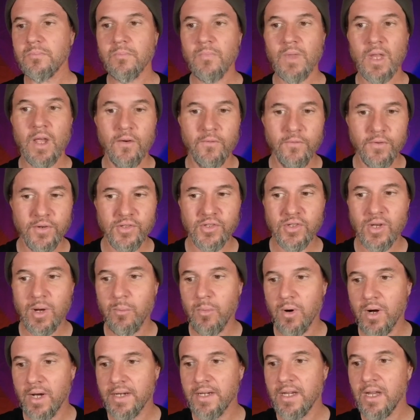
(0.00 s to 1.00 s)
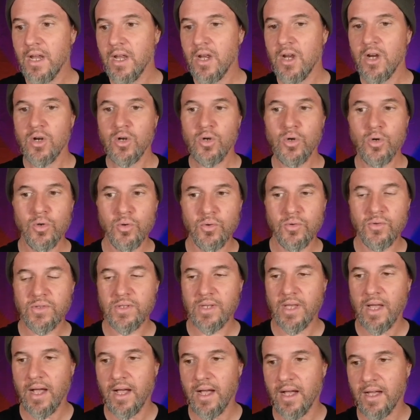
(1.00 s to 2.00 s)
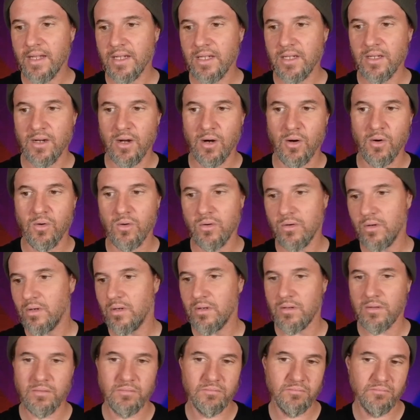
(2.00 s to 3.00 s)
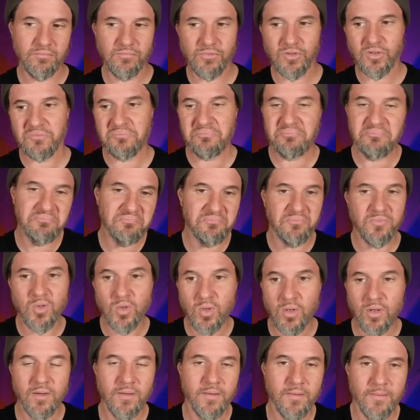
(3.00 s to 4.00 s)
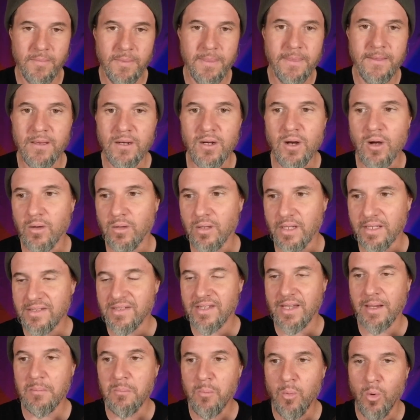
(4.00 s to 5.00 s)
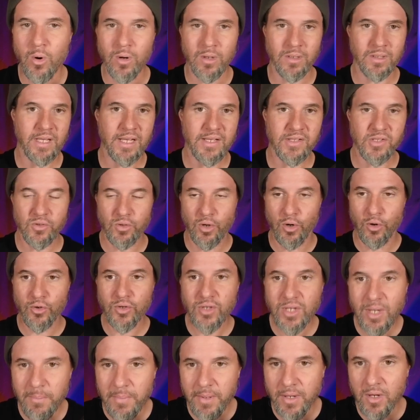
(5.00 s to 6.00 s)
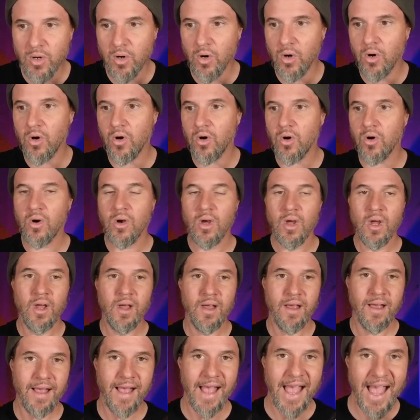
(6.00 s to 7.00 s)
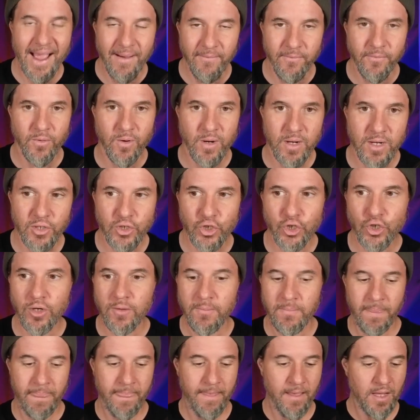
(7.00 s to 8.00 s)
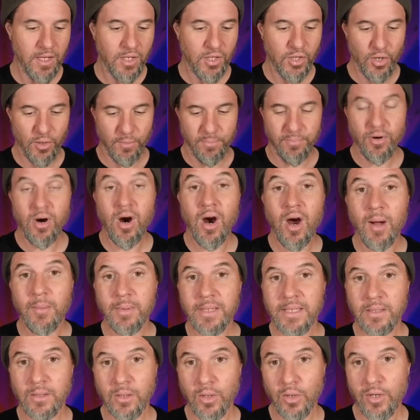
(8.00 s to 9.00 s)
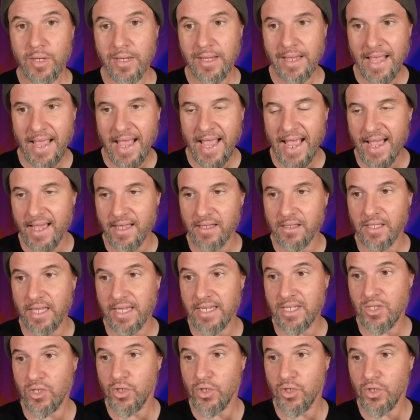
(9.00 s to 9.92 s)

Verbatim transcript: for someone who's, uh, you know, you know, let's say more or less neurotypical, average, you're probably looking at like you